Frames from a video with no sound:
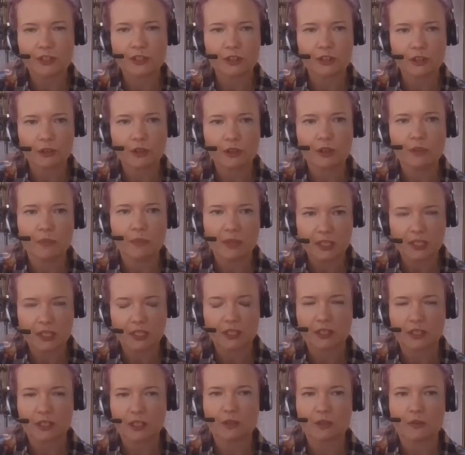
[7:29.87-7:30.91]
So you're not
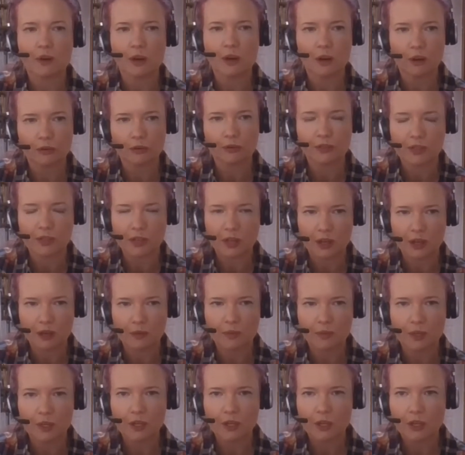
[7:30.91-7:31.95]
committing to a long
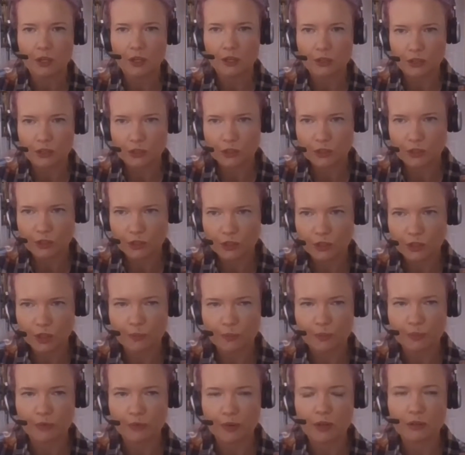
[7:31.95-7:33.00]
term
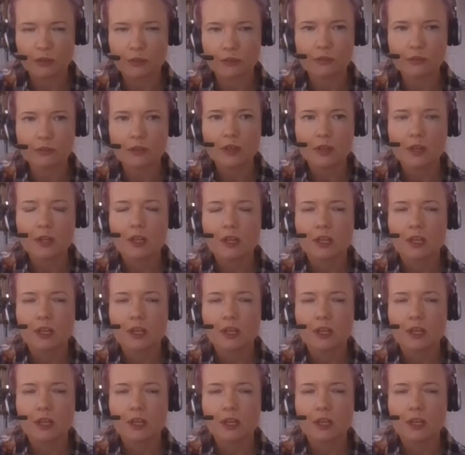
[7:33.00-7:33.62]
job role,